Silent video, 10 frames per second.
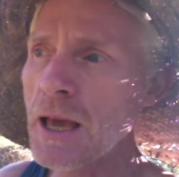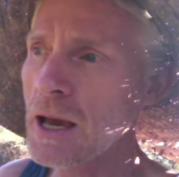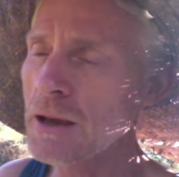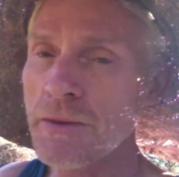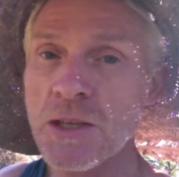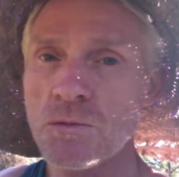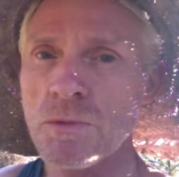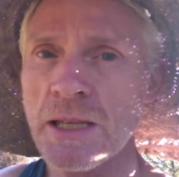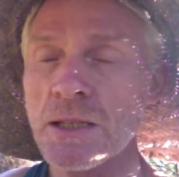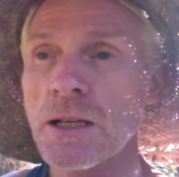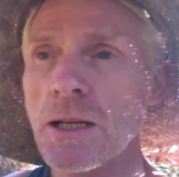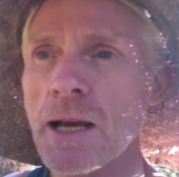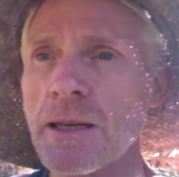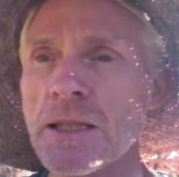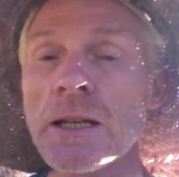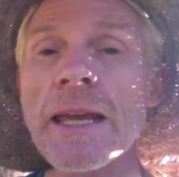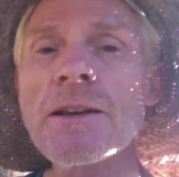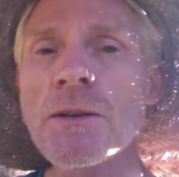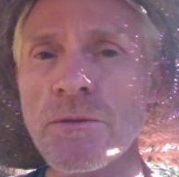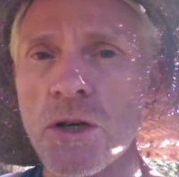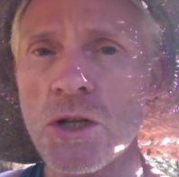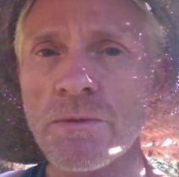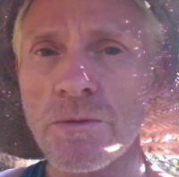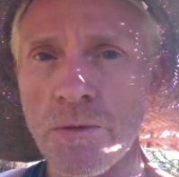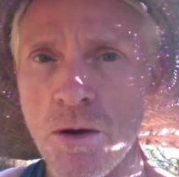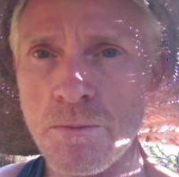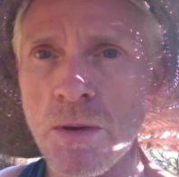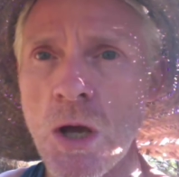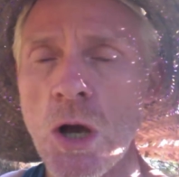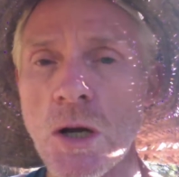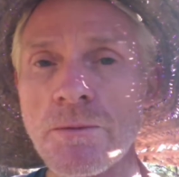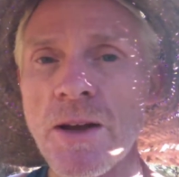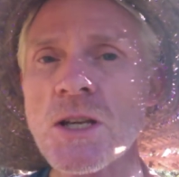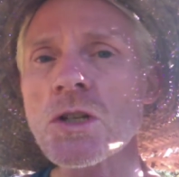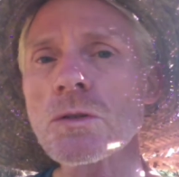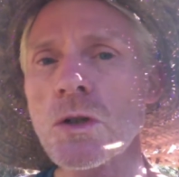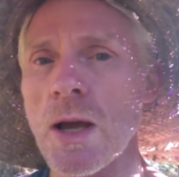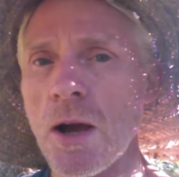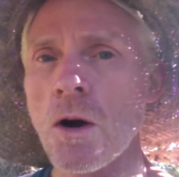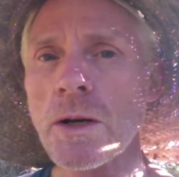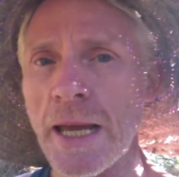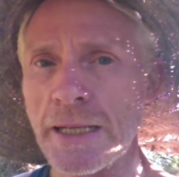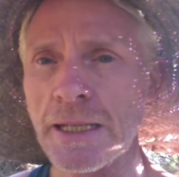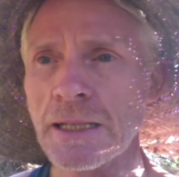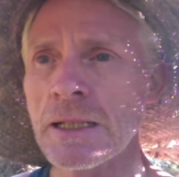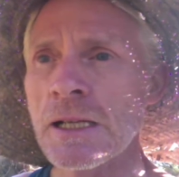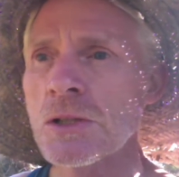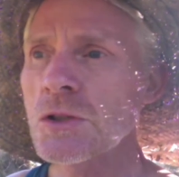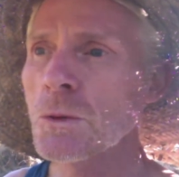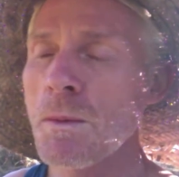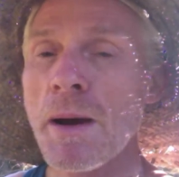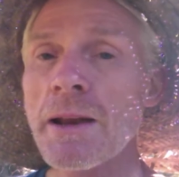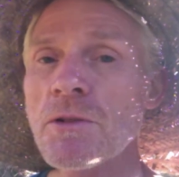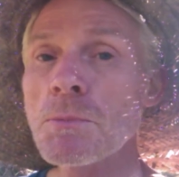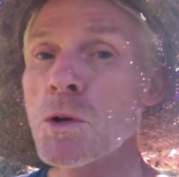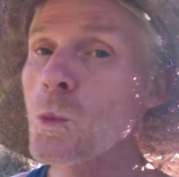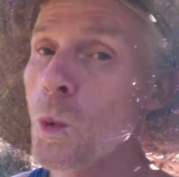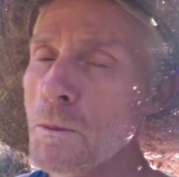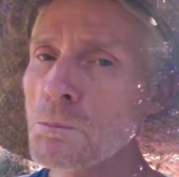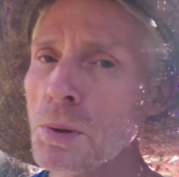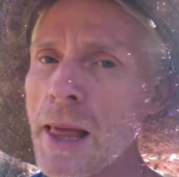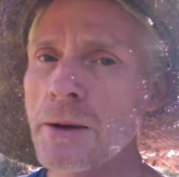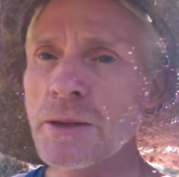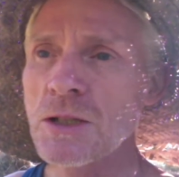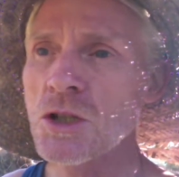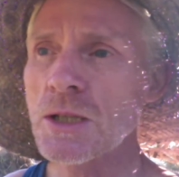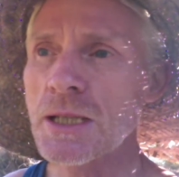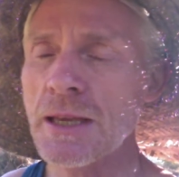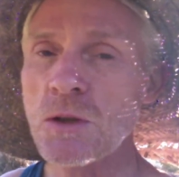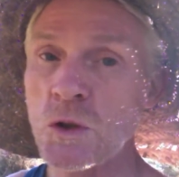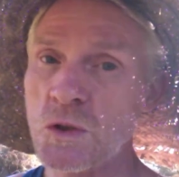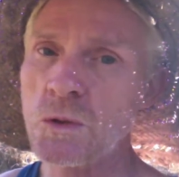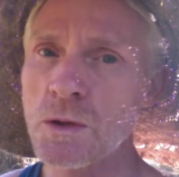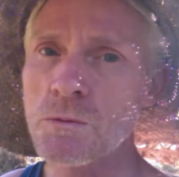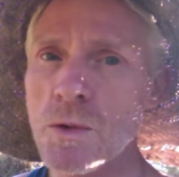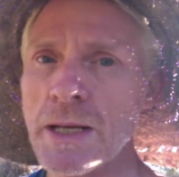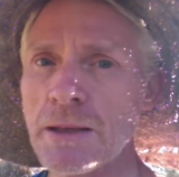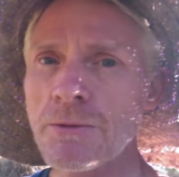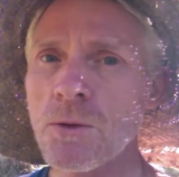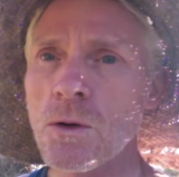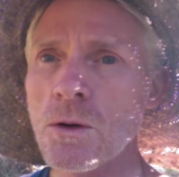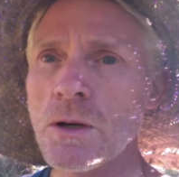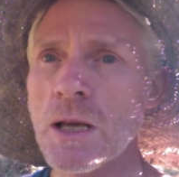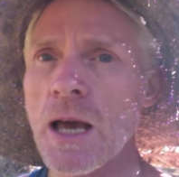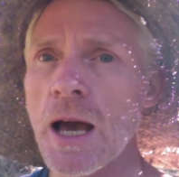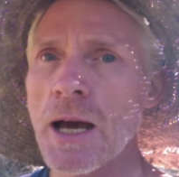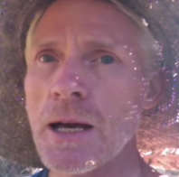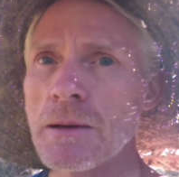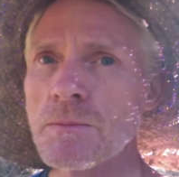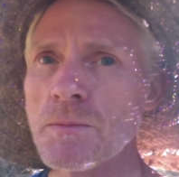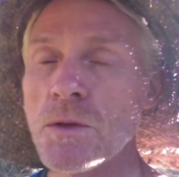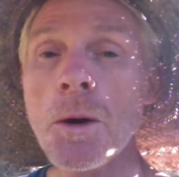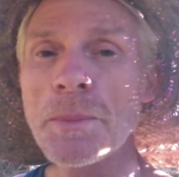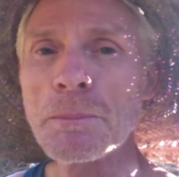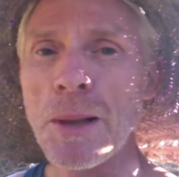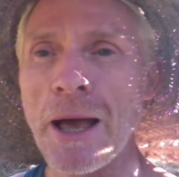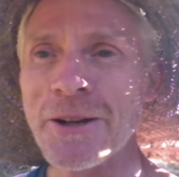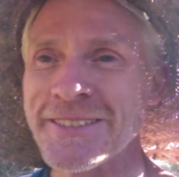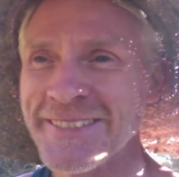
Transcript: uh, this. It's going to it's going to in conversion from conventional to organic. So we might have to do one ploughing this year to get the soil ready for um, not being plowed,